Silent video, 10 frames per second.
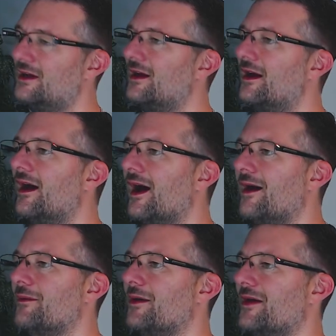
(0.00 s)
And the
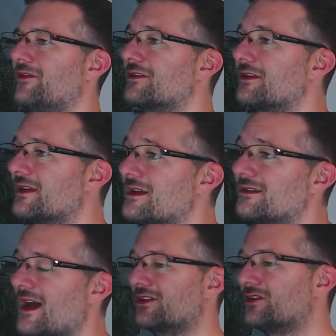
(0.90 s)
other thing is, as a
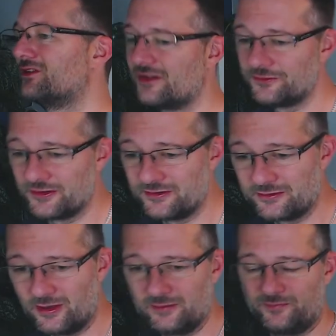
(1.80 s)
consultant, so I
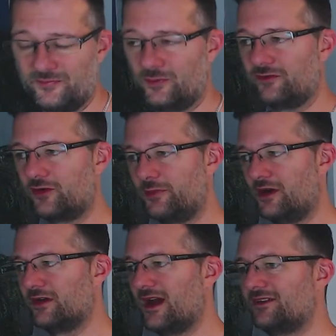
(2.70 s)
work for a partner,
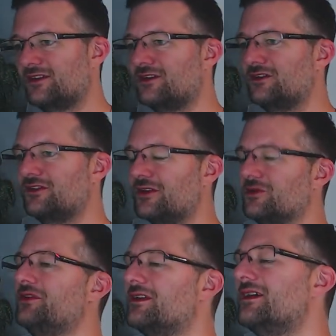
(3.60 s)
as a consultant,
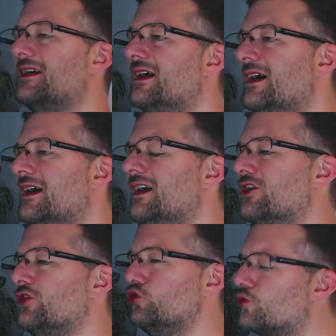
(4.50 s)
you
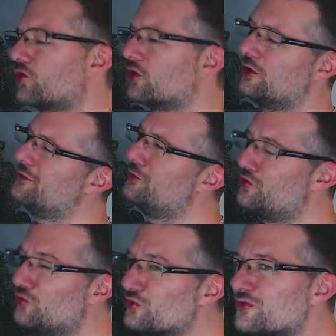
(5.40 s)

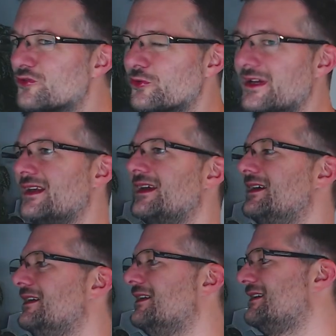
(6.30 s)
shouldn't really
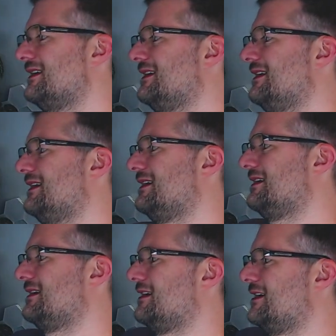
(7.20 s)

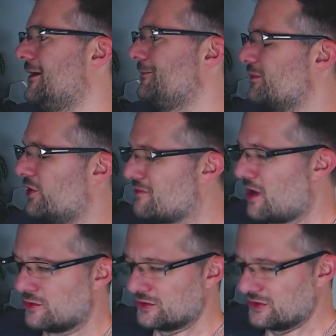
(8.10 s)
promote the
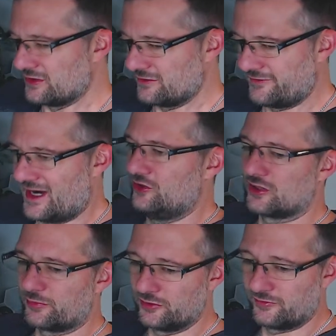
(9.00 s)
fact that you can
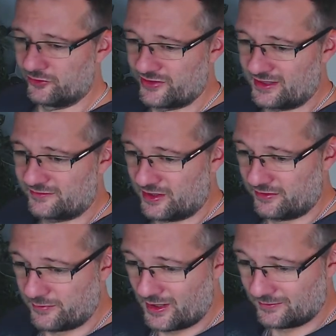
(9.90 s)
approve and reject via email,